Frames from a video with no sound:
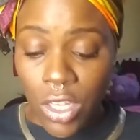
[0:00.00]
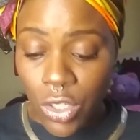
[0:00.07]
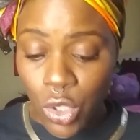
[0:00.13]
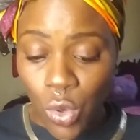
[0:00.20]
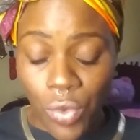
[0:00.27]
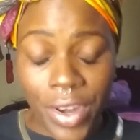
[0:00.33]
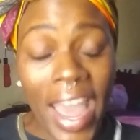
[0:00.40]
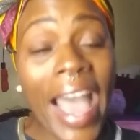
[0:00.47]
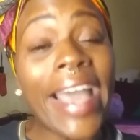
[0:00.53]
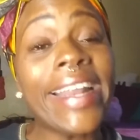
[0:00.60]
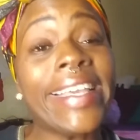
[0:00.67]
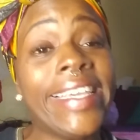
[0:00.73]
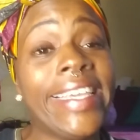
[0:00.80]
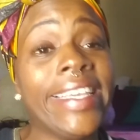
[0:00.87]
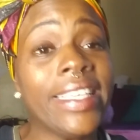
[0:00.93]
Do not
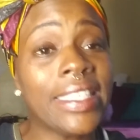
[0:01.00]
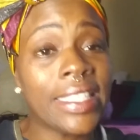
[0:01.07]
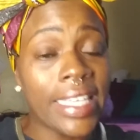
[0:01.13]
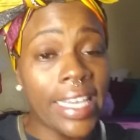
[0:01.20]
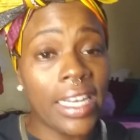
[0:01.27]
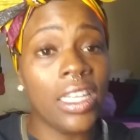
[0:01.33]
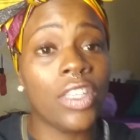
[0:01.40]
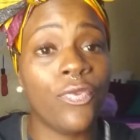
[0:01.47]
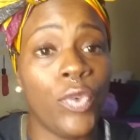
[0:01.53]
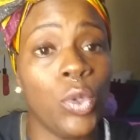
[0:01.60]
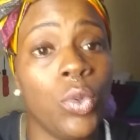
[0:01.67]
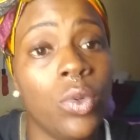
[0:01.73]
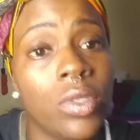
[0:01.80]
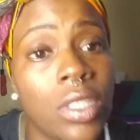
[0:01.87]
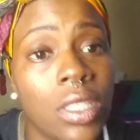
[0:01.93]
eat seedless
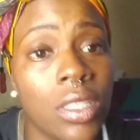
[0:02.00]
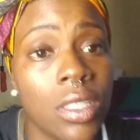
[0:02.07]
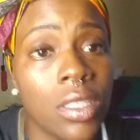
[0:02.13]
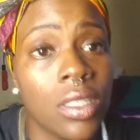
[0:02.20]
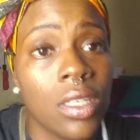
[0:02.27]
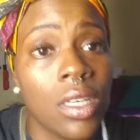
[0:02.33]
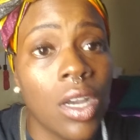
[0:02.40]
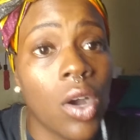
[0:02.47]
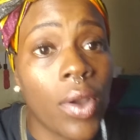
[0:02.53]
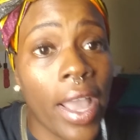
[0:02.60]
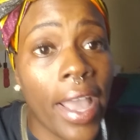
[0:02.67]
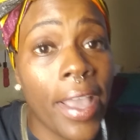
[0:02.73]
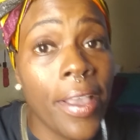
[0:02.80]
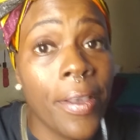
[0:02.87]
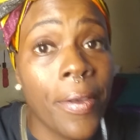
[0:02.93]
foods.
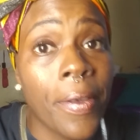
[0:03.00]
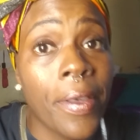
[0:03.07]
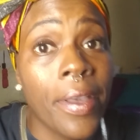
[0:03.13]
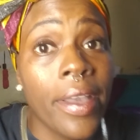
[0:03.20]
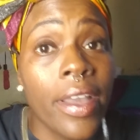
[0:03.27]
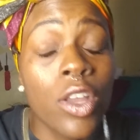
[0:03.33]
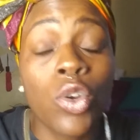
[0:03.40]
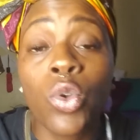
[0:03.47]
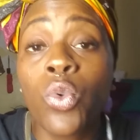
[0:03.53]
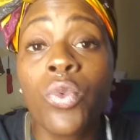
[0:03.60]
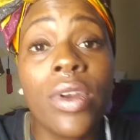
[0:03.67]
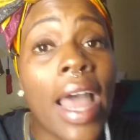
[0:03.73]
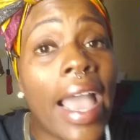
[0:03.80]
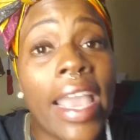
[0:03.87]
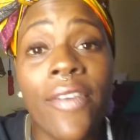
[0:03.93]
Okay? Do
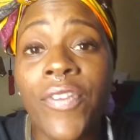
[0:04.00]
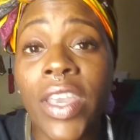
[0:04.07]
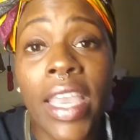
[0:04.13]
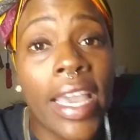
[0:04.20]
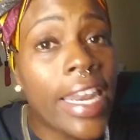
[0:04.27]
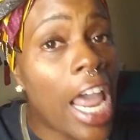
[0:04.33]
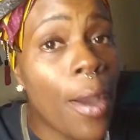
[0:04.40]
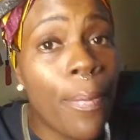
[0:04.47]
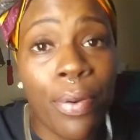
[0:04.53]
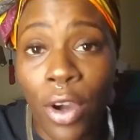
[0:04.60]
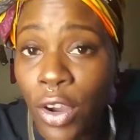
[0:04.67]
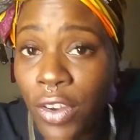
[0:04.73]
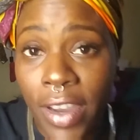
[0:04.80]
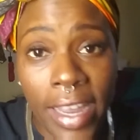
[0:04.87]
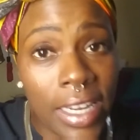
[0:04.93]
not, if it cannot
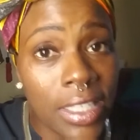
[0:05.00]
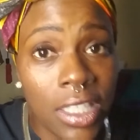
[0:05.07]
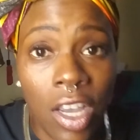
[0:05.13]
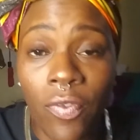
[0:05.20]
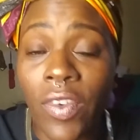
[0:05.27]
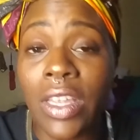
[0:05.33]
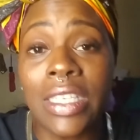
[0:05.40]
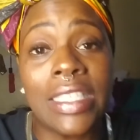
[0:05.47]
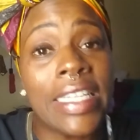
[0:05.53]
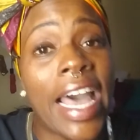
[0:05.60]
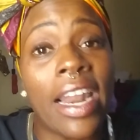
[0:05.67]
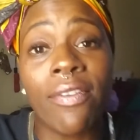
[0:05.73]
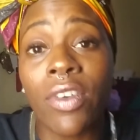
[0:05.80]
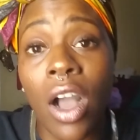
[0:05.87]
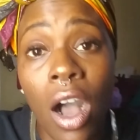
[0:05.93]
procreate itself, it is
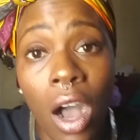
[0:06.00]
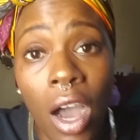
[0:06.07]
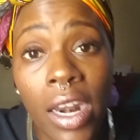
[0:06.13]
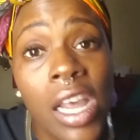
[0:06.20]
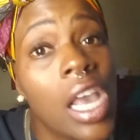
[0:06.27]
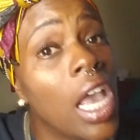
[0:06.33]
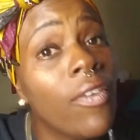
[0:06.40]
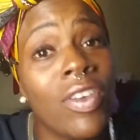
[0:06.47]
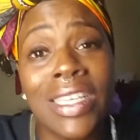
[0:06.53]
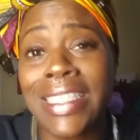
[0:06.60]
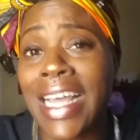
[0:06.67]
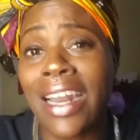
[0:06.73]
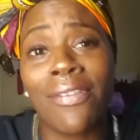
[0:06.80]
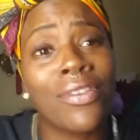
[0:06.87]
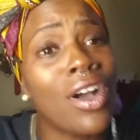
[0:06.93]
not of God. If it's
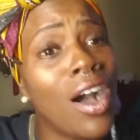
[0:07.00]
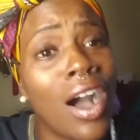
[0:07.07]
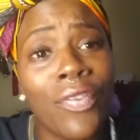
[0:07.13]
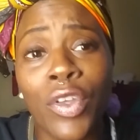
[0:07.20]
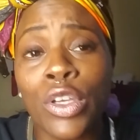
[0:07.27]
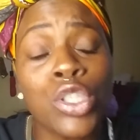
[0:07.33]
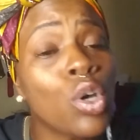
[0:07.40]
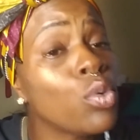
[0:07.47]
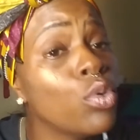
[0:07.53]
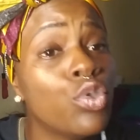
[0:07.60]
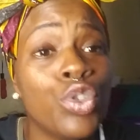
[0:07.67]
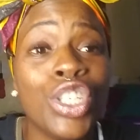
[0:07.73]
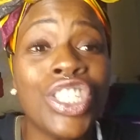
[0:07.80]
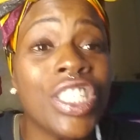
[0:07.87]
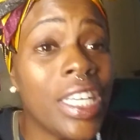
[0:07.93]
not of God, there's no
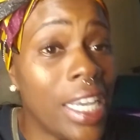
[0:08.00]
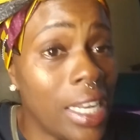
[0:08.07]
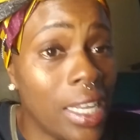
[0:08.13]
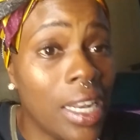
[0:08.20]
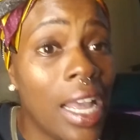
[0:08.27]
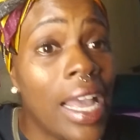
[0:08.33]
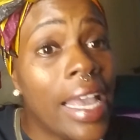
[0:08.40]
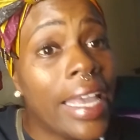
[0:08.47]
nutrition in it.